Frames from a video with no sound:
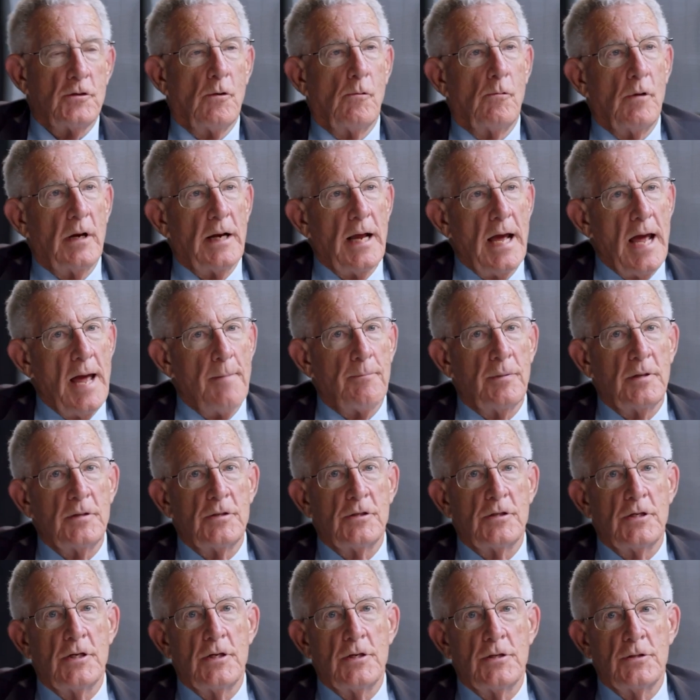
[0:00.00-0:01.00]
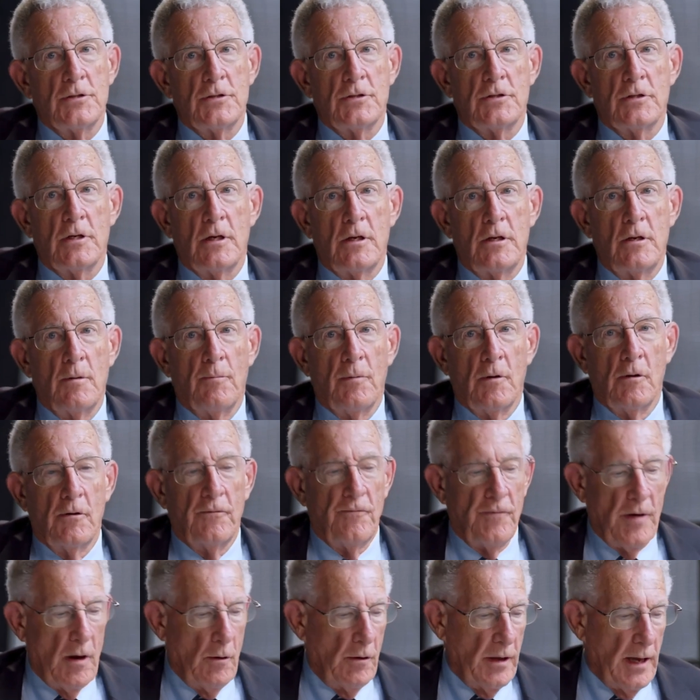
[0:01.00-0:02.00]
So what happens is you
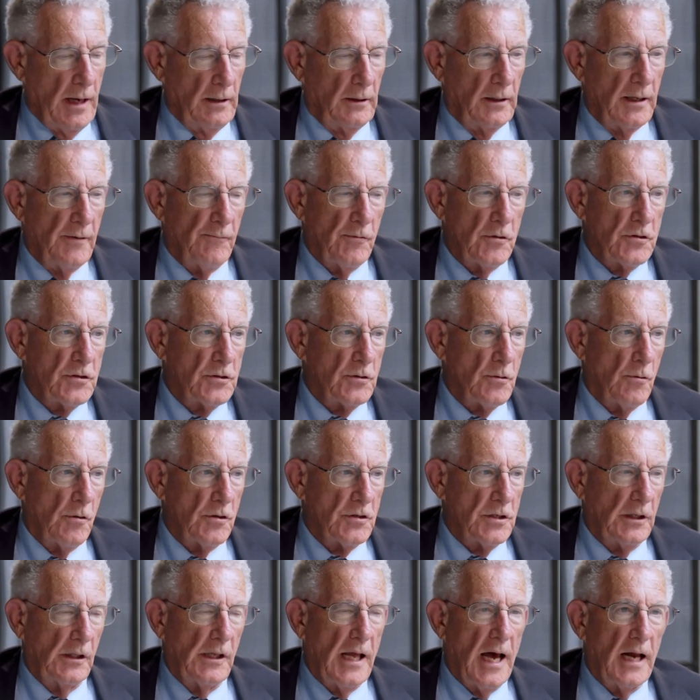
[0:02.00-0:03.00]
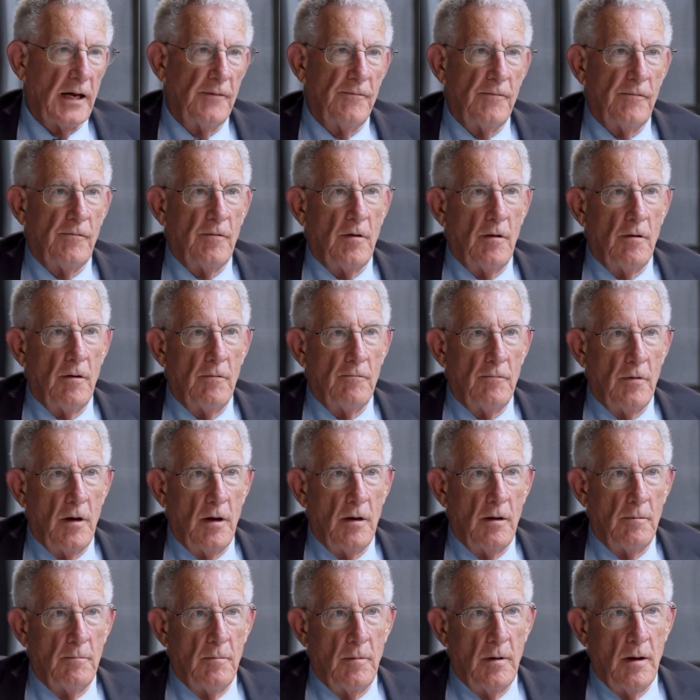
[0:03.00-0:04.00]
burn fat. Okay, liver stores a lot of
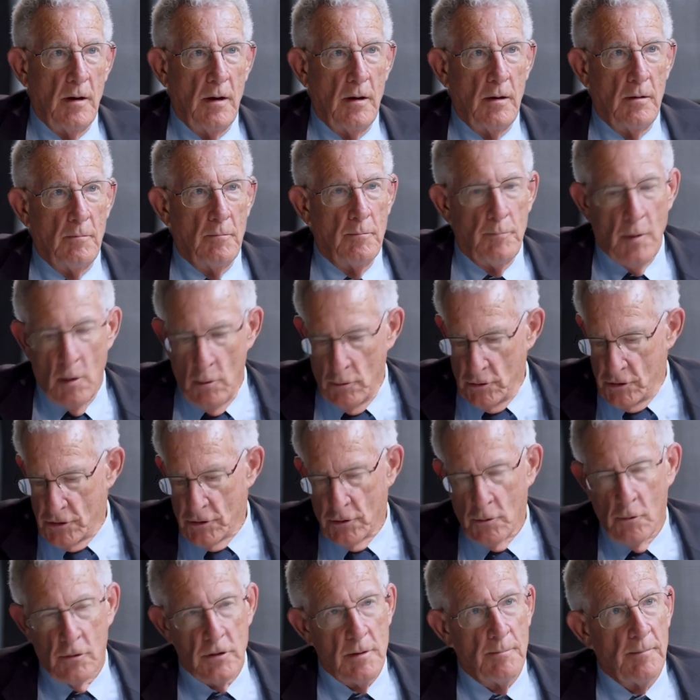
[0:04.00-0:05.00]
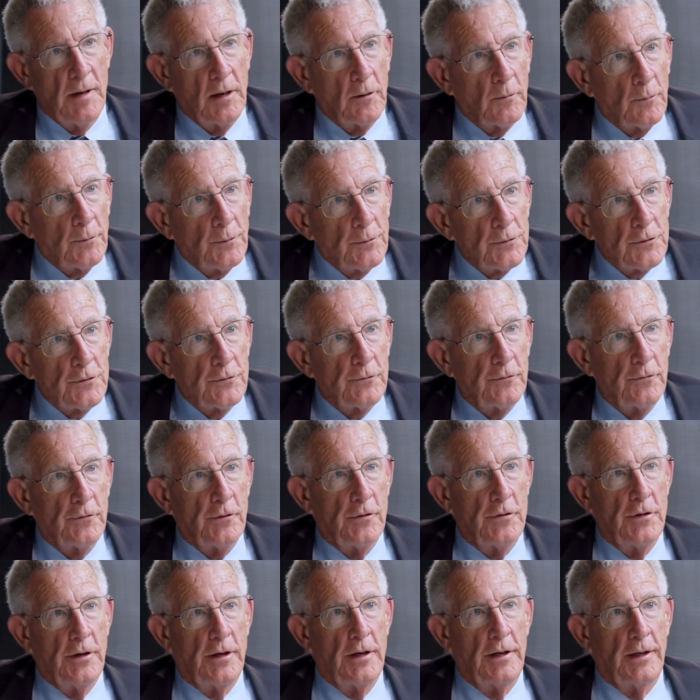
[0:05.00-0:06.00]
bones store the minerals
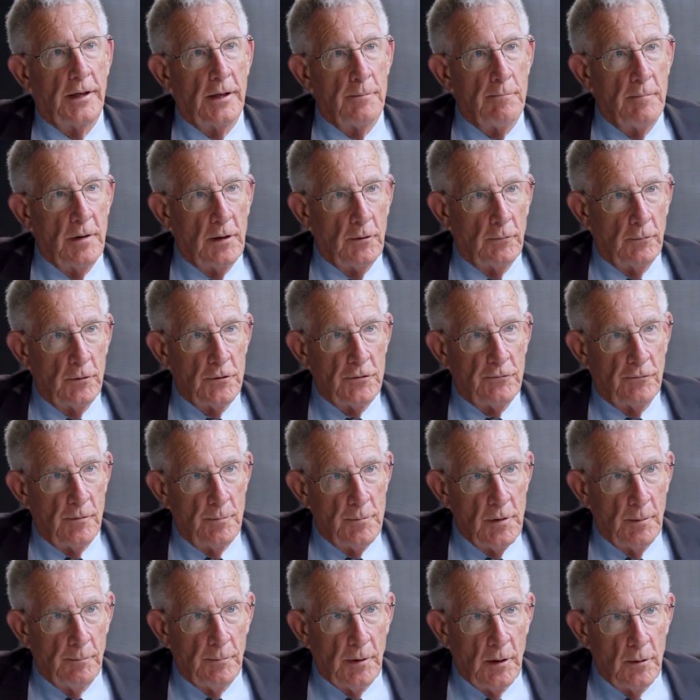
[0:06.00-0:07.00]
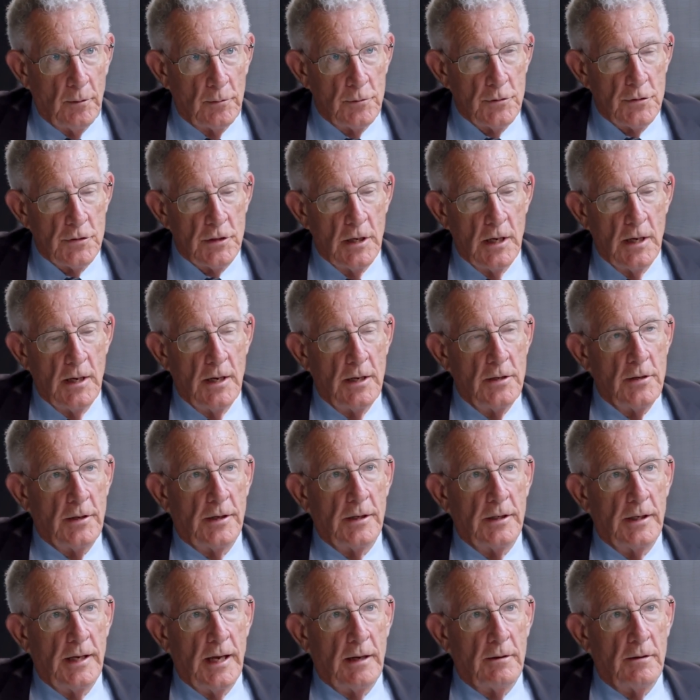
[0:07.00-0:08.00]
that you can get minerals from your bones. You
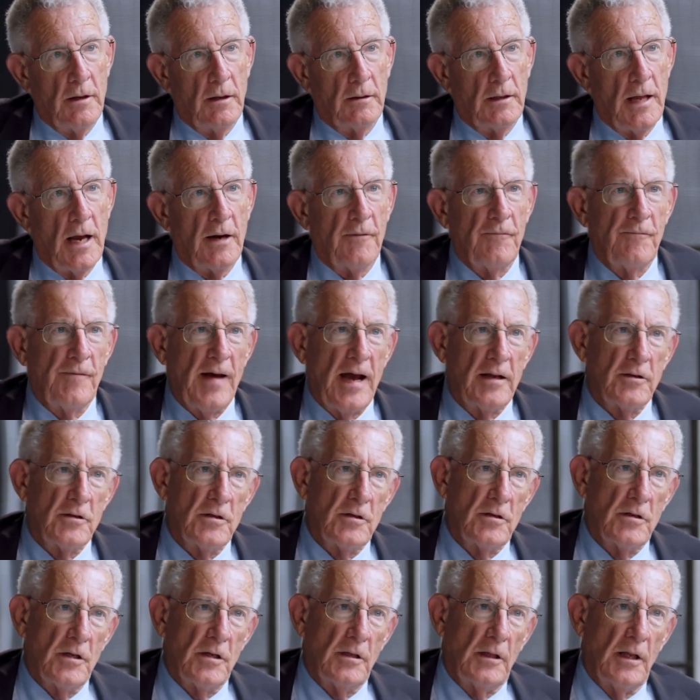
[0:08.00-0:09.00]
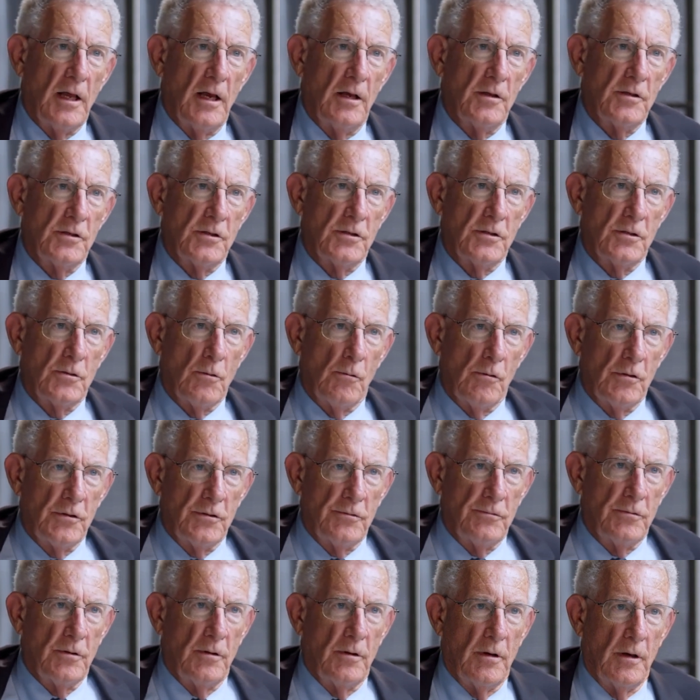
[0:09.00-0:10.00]
can get a lot of fat
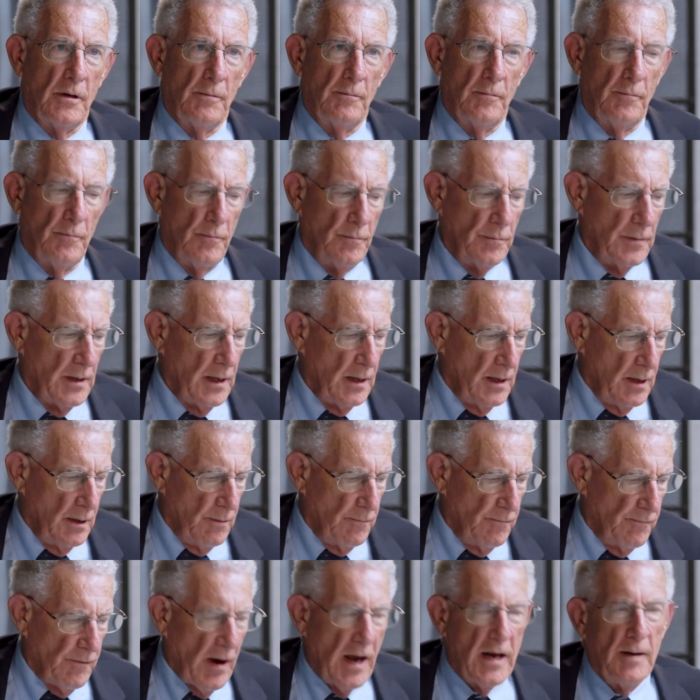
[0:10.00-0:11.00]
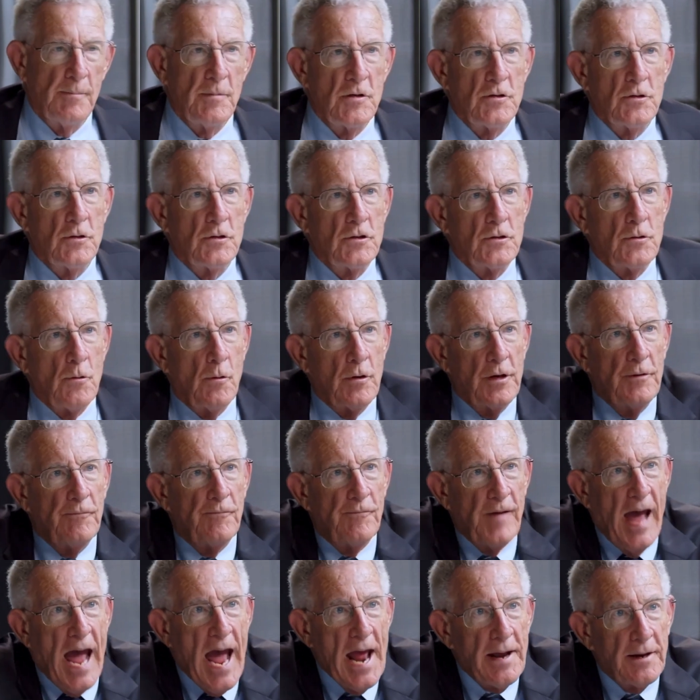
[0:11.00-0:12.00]
storage. Vitamins are stored in
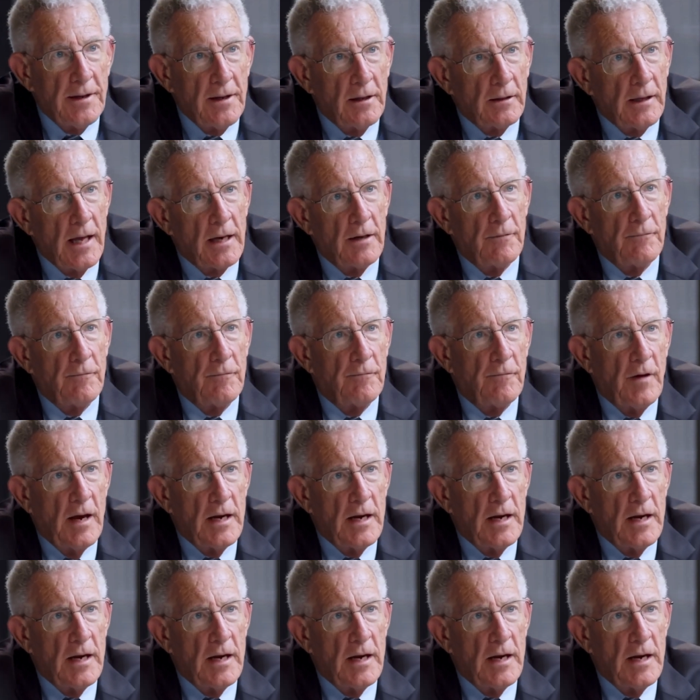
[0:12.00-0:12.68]
fat, a lot of